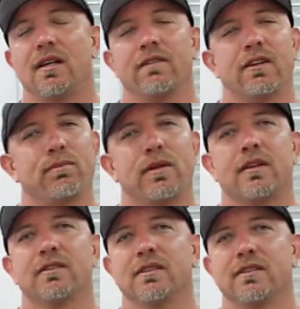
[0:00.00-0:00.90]
Very
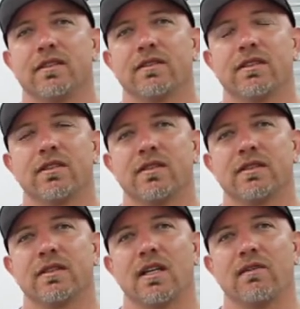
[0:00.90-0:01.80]
proud to be serving in the
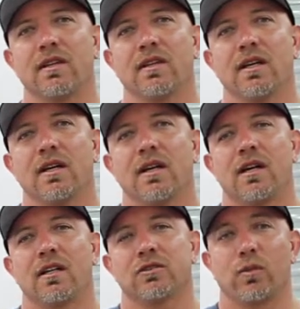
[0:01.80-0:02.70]
U.S. Navy.
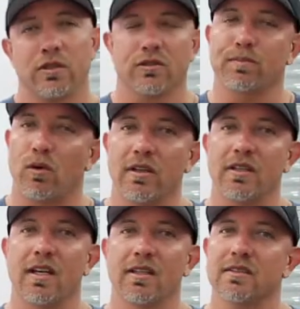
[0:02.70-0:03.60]
So when you're
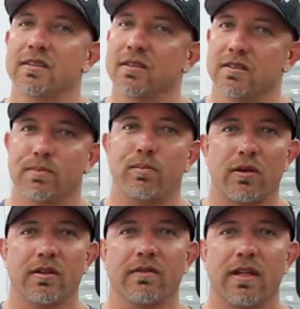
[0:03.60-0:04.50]
supporting us, you're
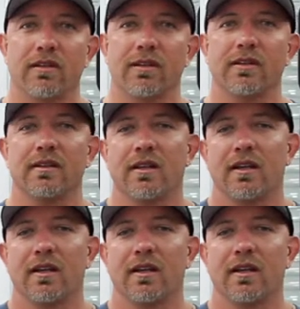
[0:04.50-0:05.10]
supporting a veteran.